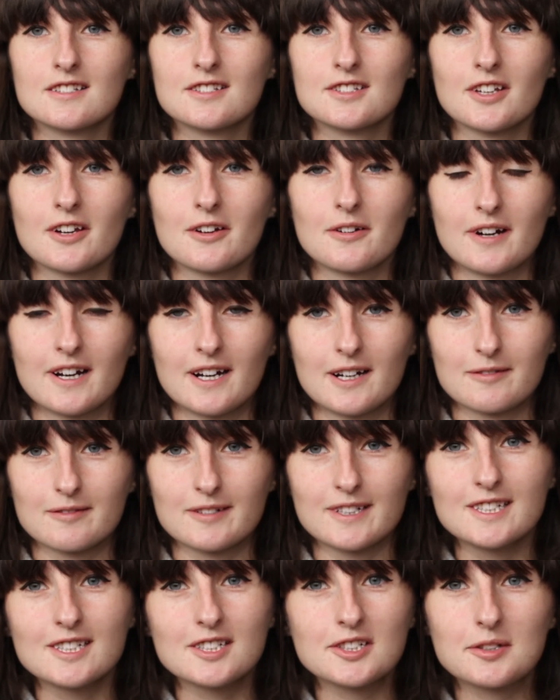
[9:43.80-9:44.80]
So I have
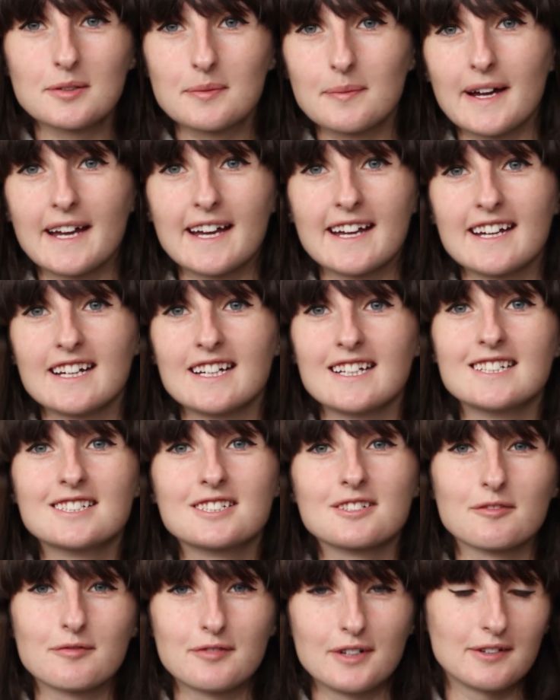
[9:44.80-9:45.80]
reached
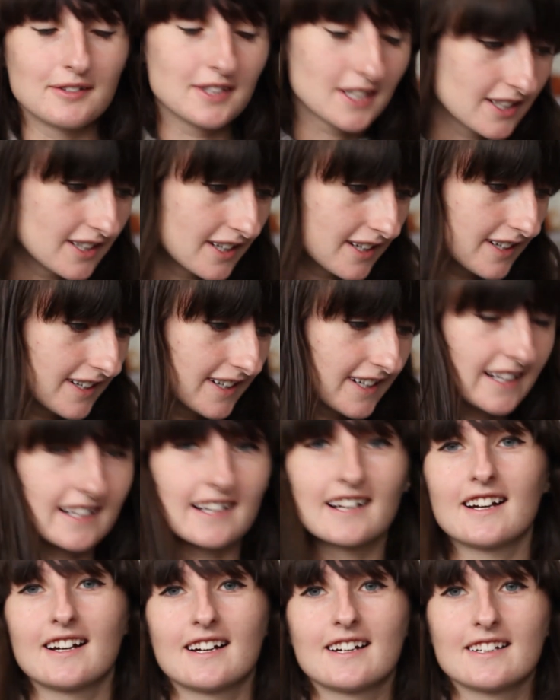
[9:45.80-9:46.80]
page
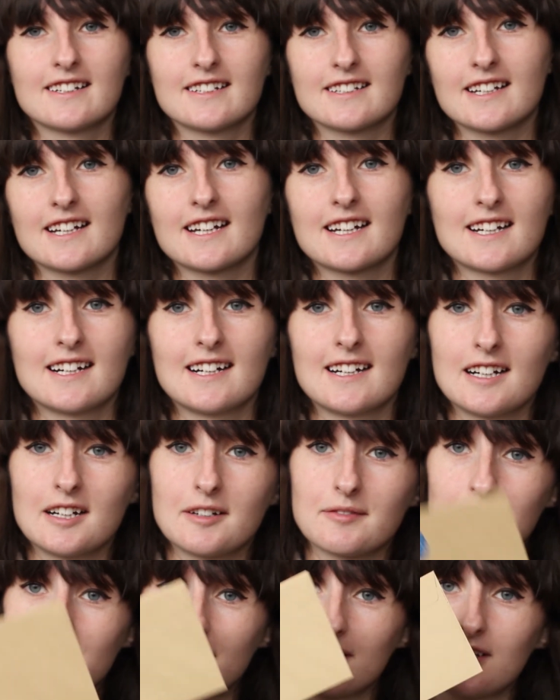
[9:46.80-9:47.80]
59 and I
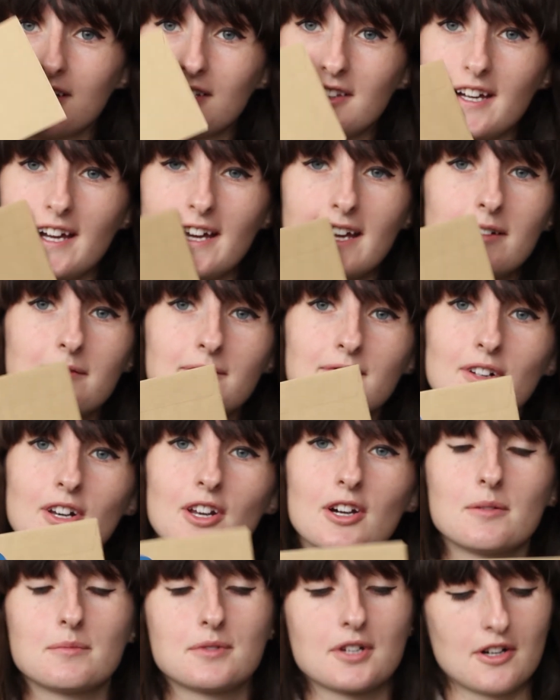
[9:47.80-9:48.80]
have another
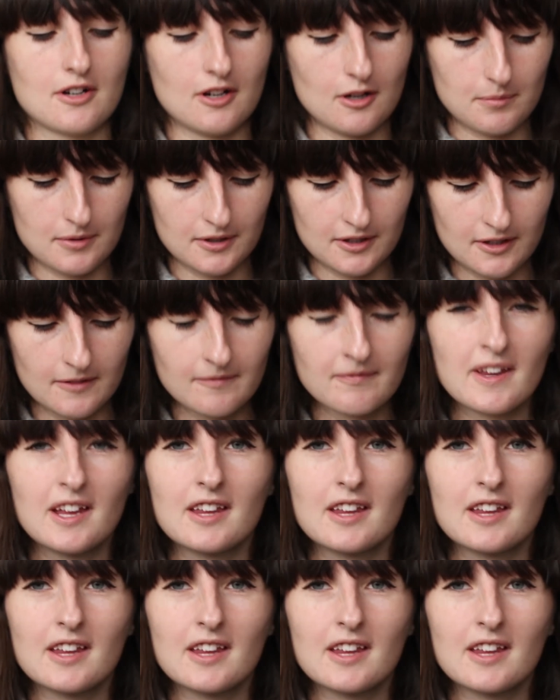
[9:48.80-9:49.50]
envelope to open.